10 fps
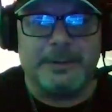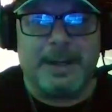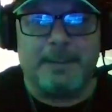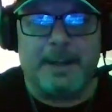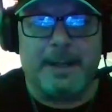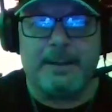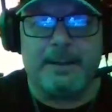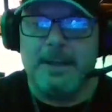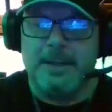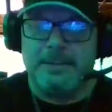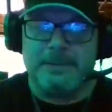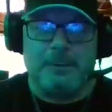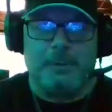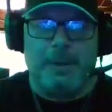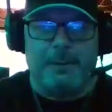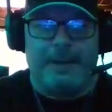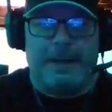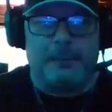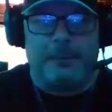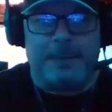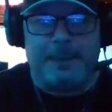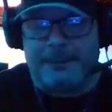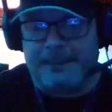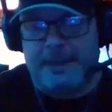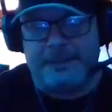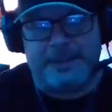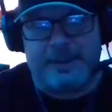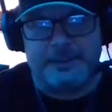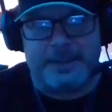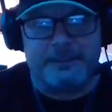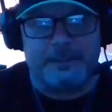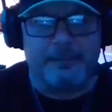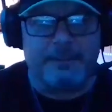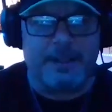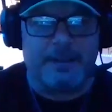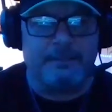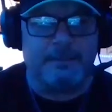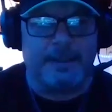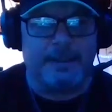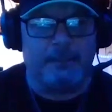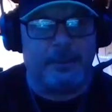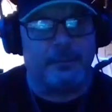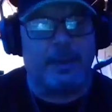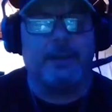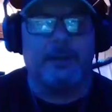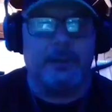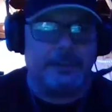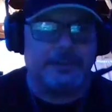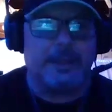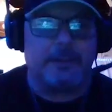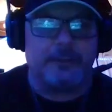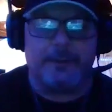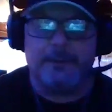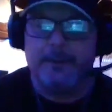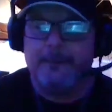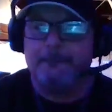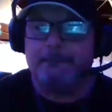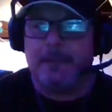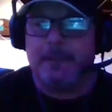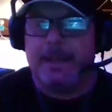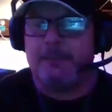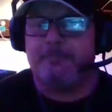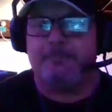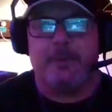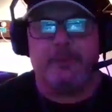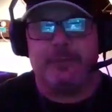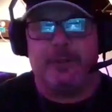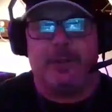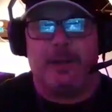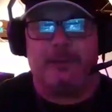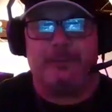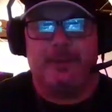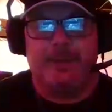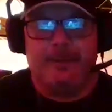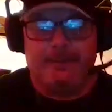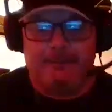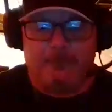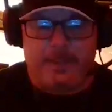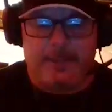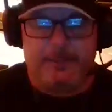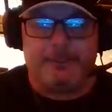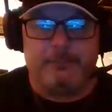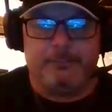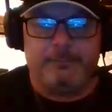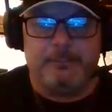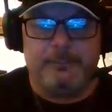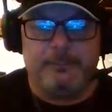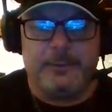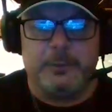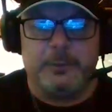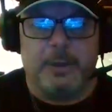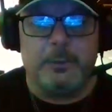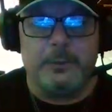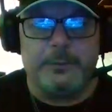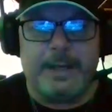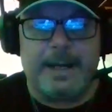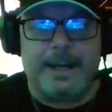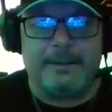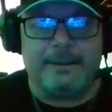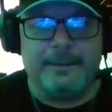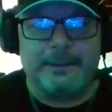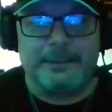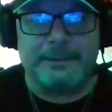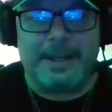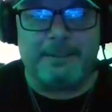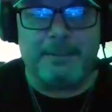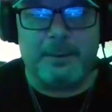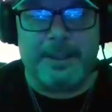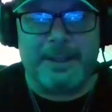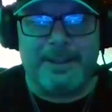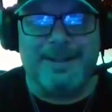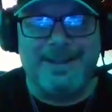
Okay, Brandon. So we were there with people downstairs after an event, and we tried to do a session, and I finished it off with, "Do you know who Tad is? Tad Moody."